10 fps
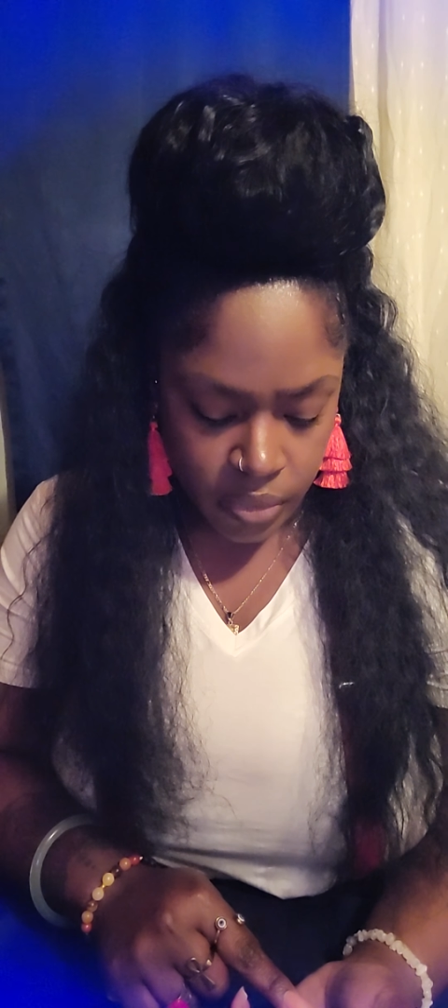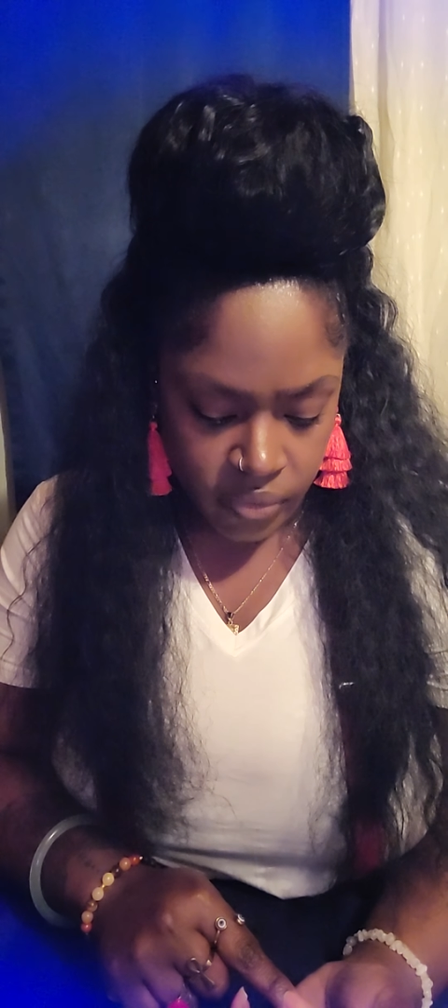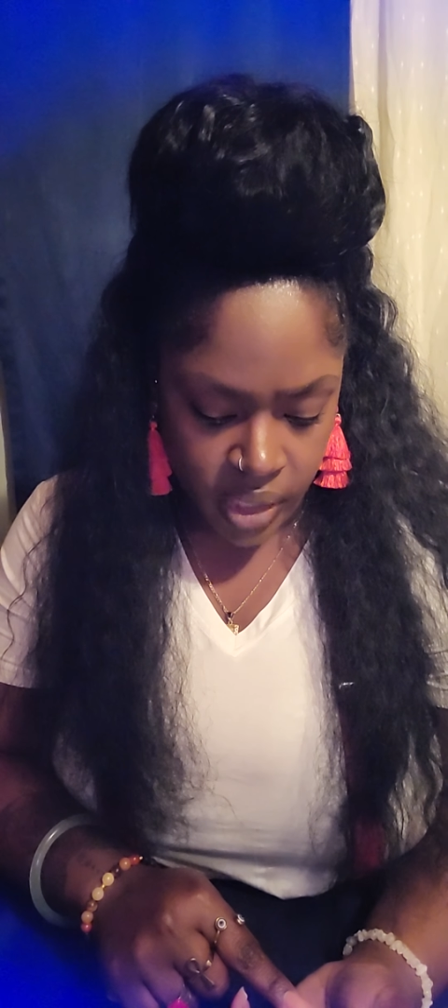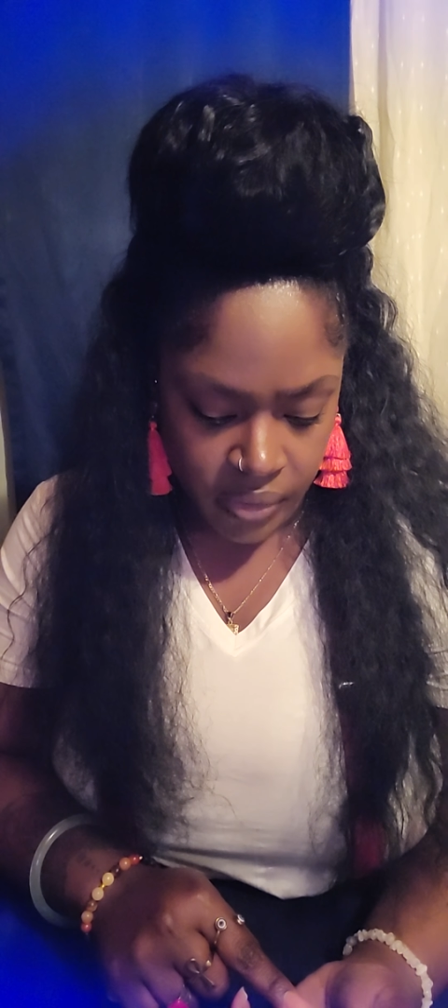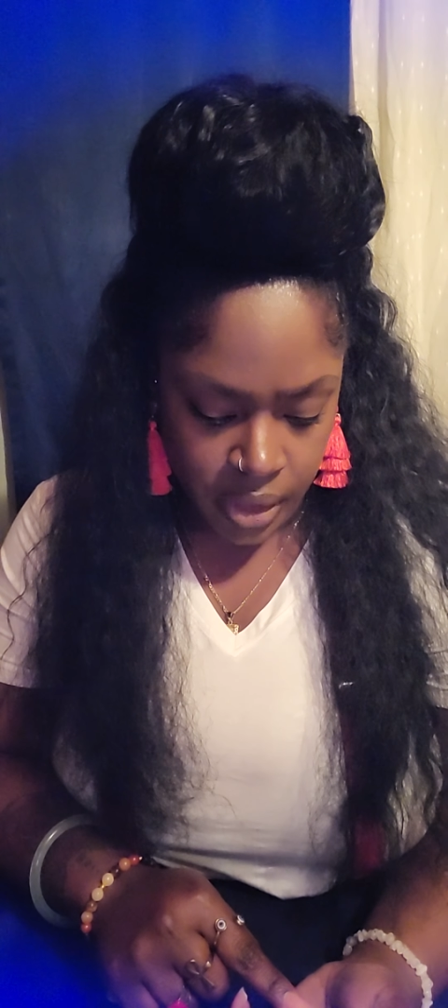
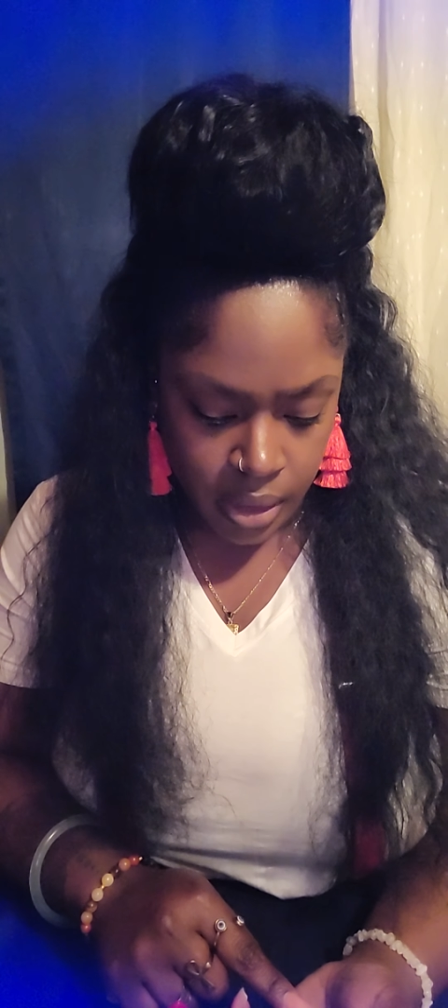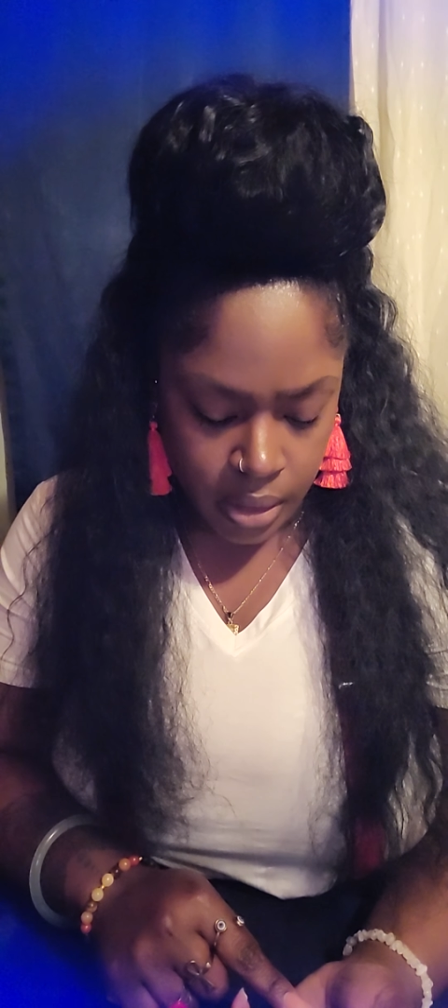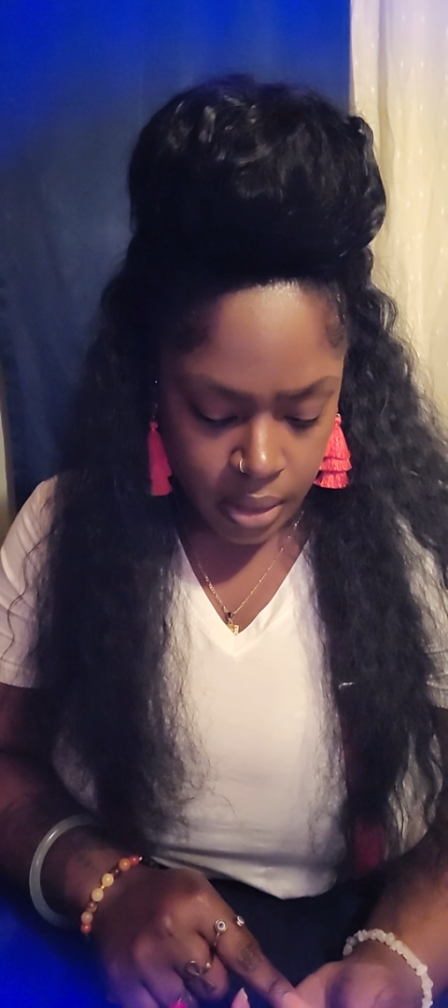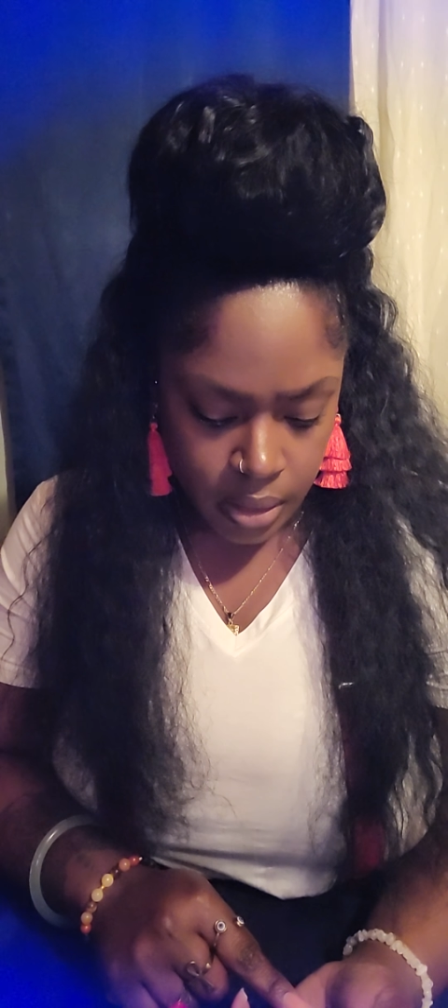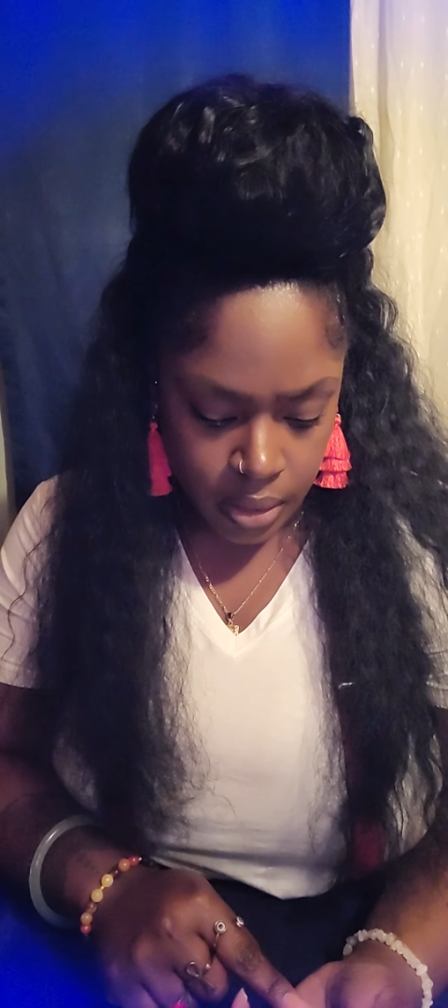
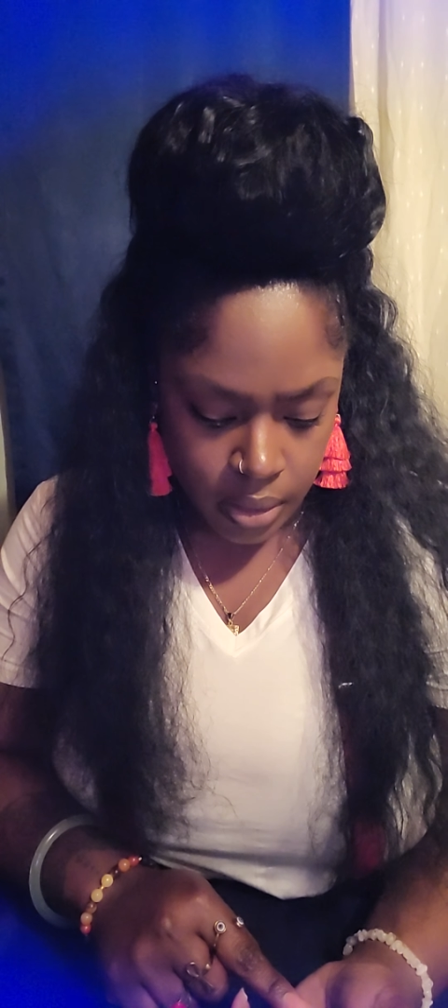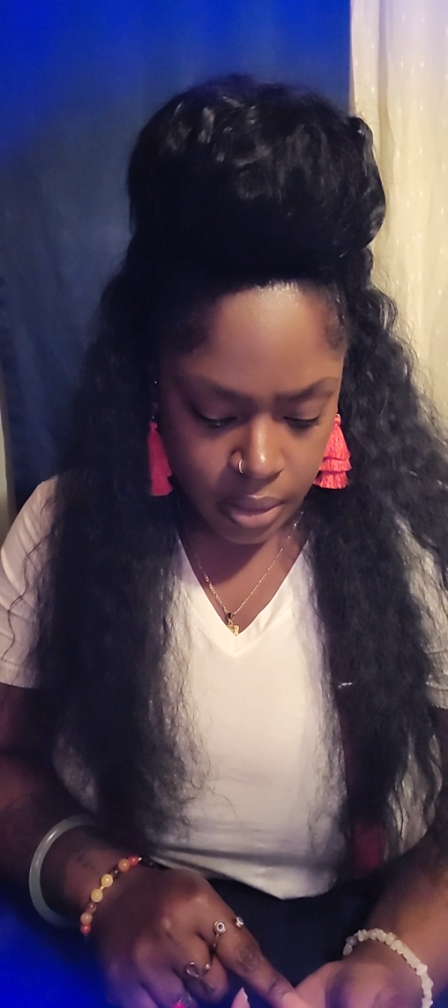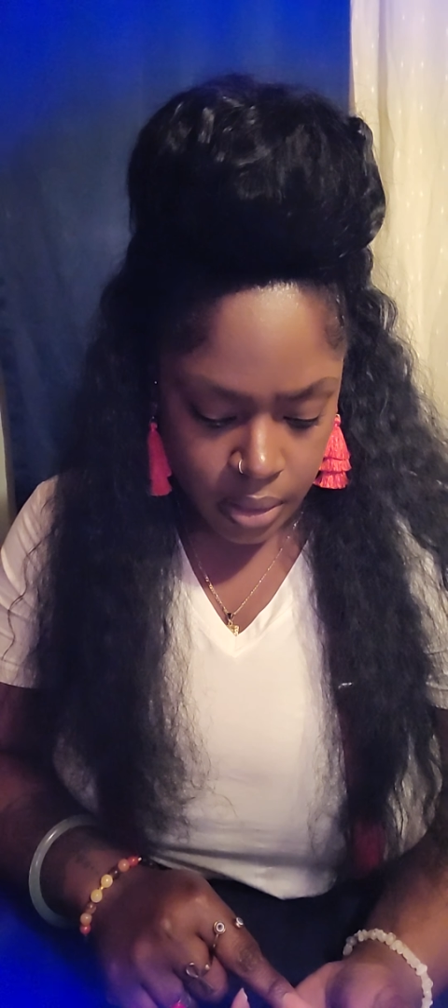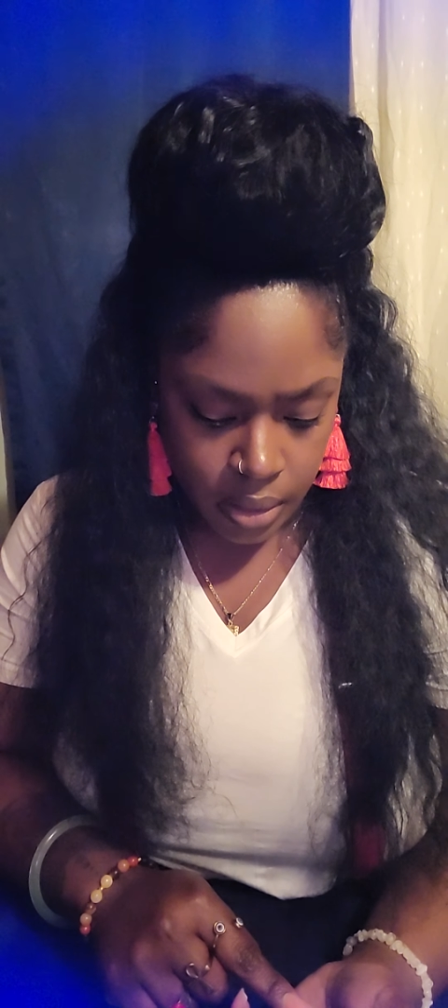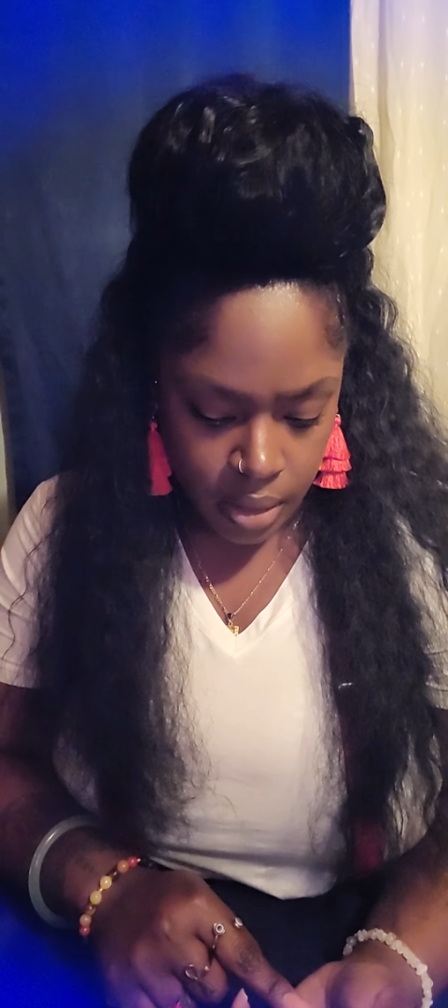Vivian
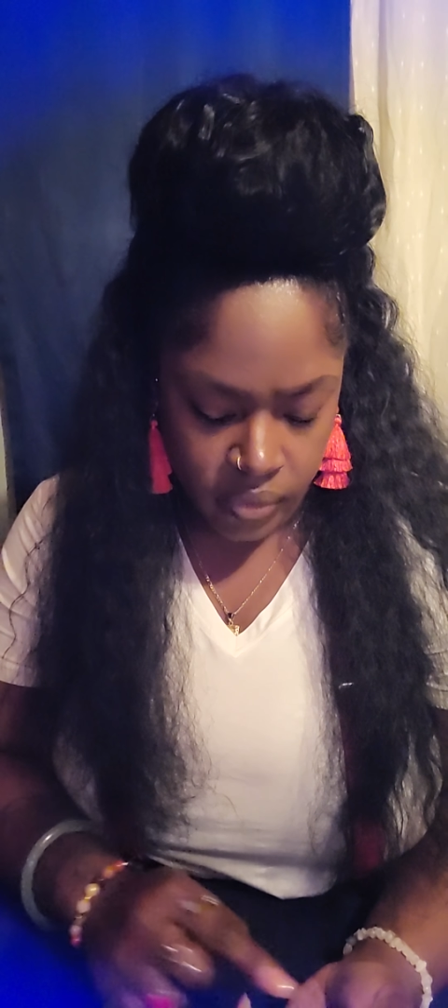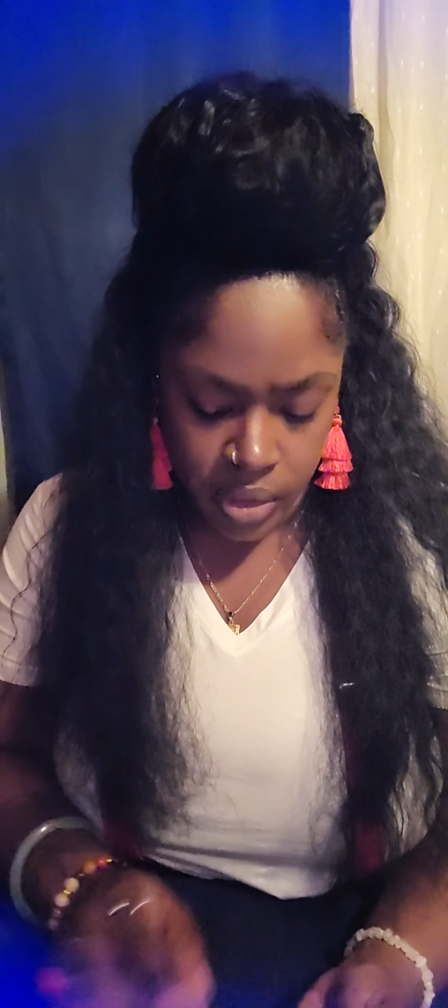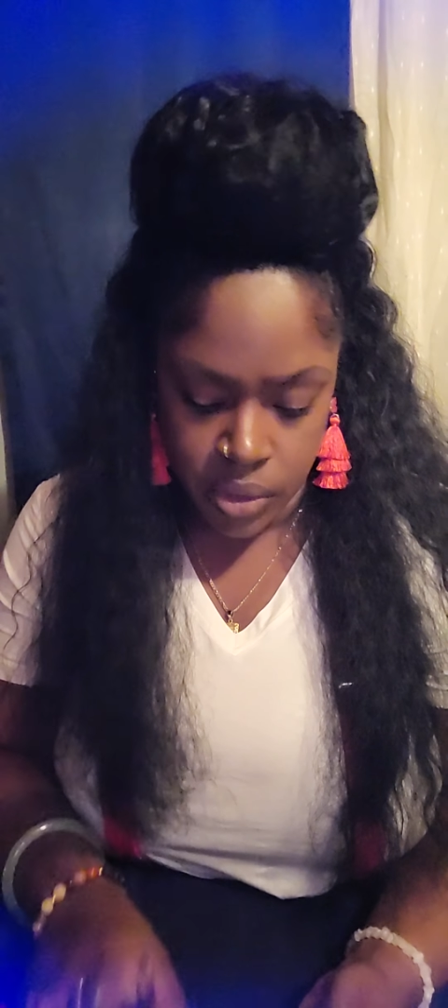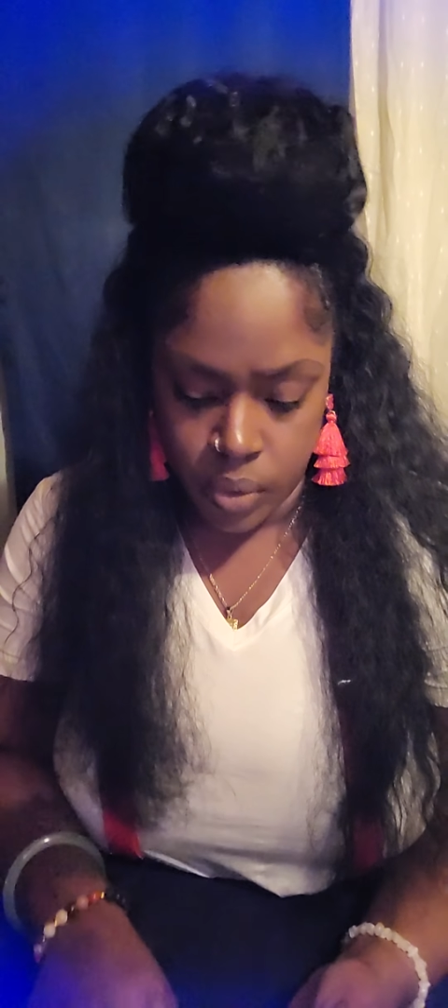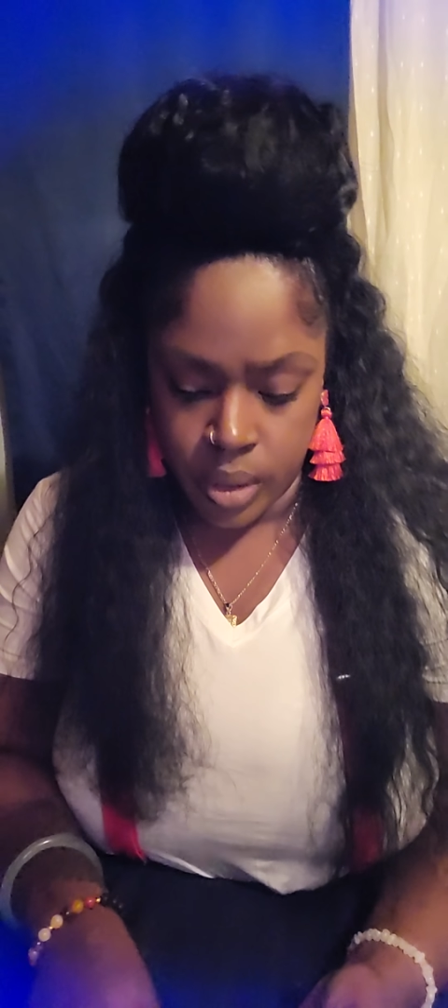and
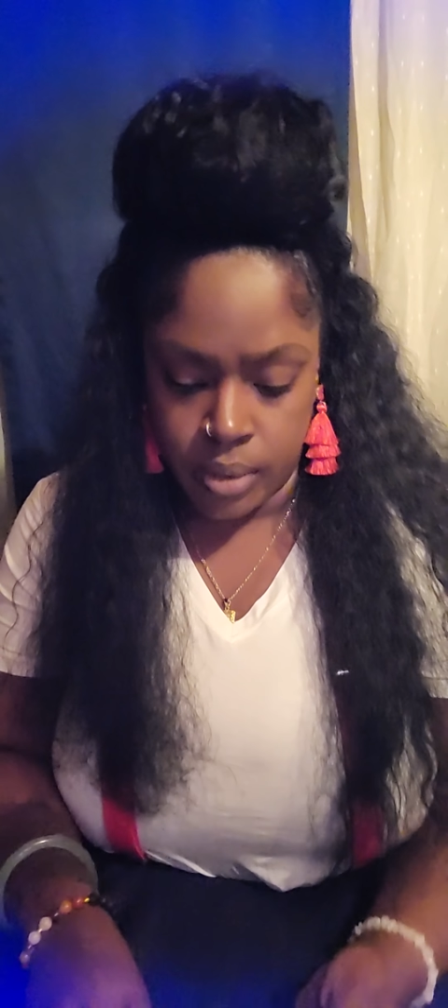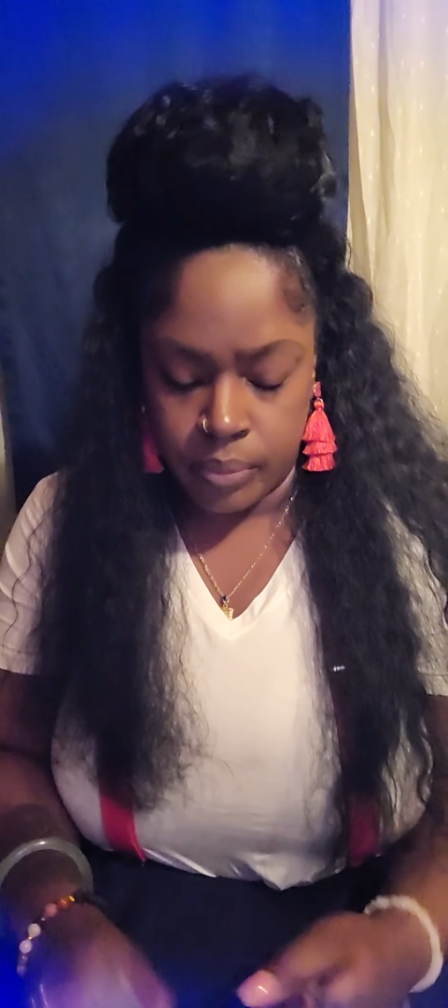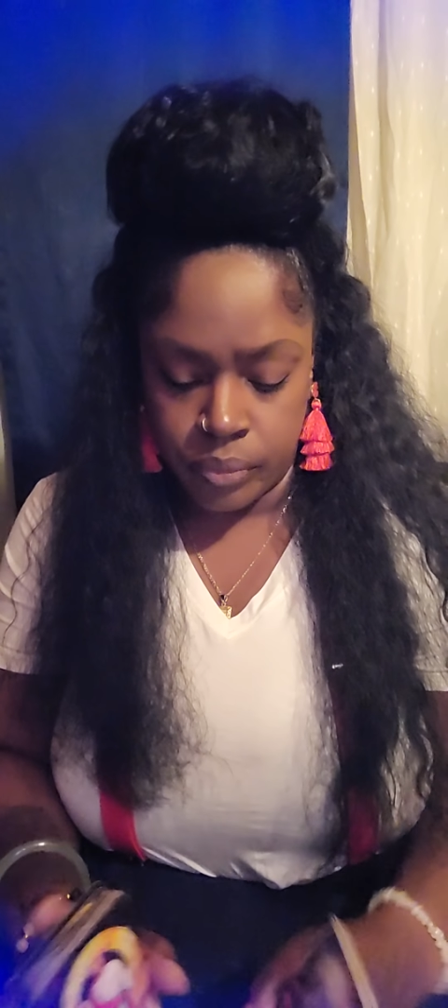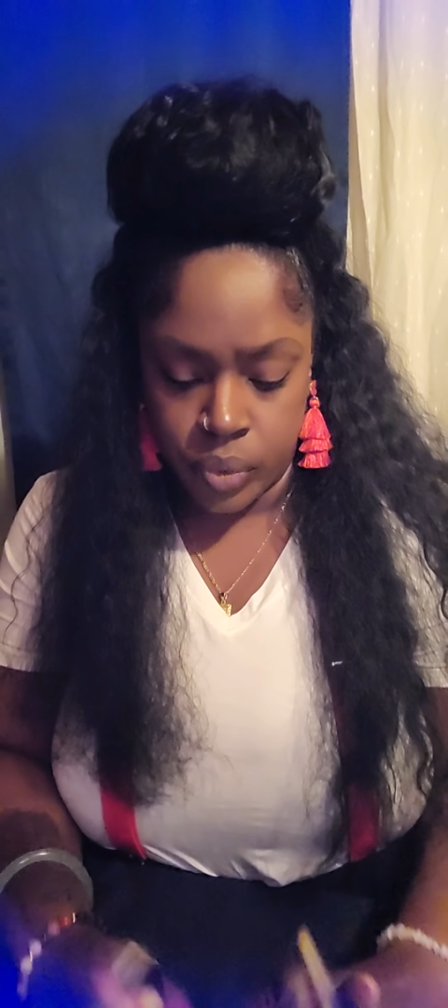Victoria.